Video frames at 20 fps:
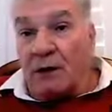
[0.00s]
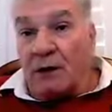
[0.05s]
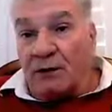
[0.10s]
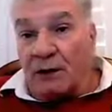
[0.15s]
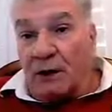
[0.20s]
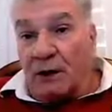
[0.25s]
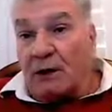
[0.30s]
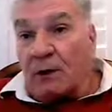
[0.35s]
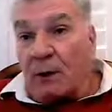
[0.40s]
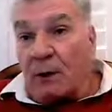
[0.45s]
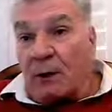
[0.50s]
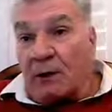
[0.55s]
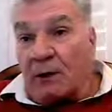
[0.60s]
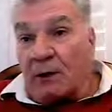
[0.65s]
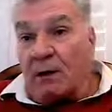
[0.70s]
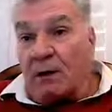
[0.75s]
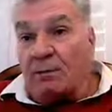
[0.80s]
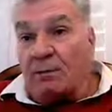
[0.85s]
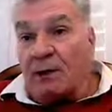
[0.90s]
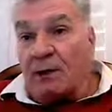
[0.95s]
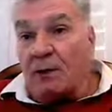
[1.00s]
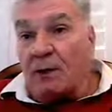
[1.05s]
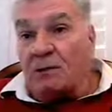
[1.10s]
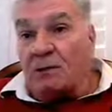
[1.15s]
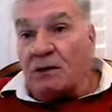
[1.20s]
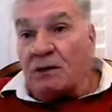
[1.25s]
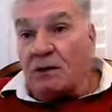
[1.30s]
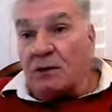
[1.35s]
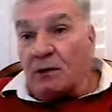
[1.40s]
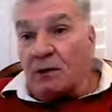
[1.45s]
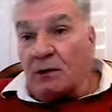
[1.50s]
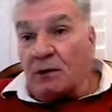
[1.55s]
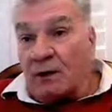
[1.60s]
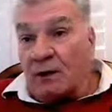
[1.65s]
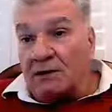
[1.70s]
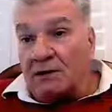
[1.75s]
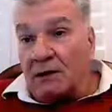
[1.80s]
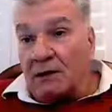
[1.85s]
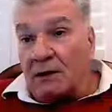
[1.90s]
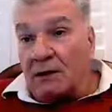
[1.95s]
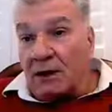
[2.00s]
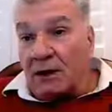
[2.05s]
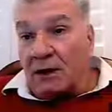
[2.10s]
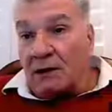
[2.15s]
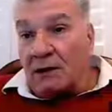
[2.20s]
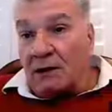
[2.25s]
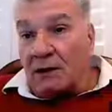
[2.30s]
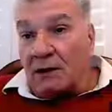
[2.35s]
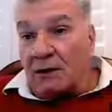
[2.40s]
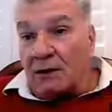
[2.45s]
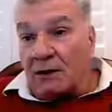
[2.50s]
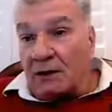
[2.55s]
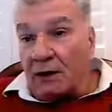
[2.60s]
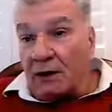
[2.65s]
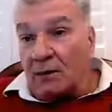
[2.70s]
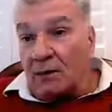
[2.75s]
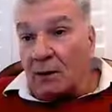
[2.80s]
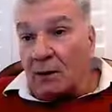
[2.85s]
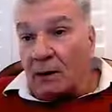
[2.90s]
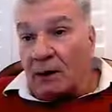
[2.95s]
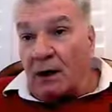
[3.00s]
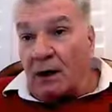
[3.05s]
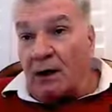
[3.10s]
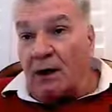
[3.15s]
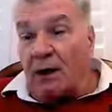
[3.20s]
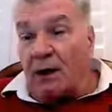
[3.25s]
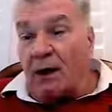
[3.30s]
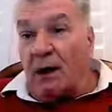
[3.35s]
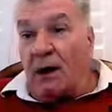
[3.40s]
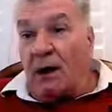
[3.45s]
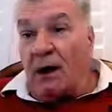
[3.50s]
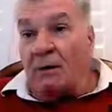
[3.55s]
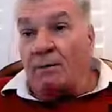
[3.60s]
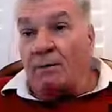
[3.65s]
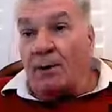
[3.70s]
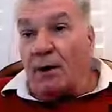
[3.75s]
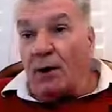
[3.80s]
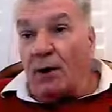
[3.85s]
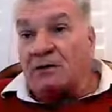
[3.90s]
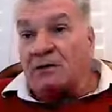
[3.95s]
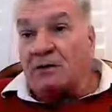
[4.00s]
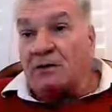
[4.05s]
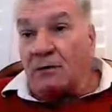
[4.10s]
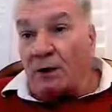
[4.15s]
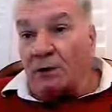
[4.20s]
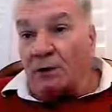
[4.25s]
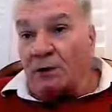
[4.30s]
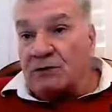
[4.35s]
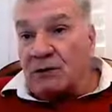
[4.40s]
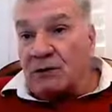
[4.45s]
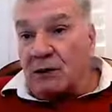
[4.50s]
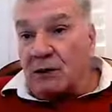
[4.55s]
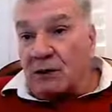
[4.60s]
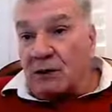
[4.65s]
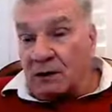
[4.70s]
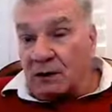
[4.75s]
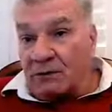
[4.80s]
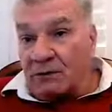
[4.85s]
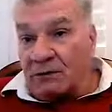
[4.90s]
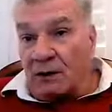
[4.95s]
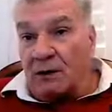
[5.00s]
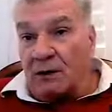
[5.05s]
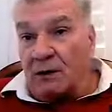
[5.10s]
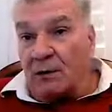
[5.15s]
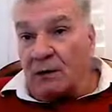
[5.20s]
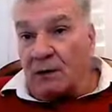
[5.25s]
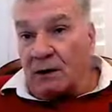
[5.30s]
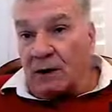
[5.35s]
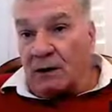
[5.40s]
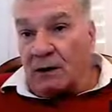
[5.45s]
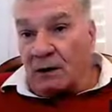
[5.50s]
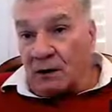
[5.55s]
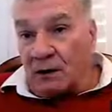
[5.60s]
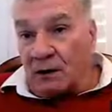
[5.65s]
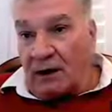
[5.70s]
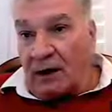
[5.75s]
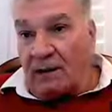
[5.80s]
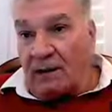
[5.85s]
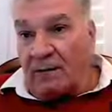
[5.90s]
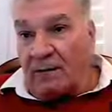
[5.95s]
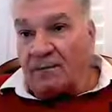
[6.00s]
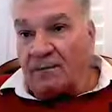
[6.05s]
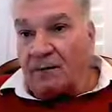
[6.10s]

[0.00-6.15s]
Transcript: 3rd quadrant because it conducts the current in the 3rd quadrant and blocks the voltage in the 3rd quadrant, okay?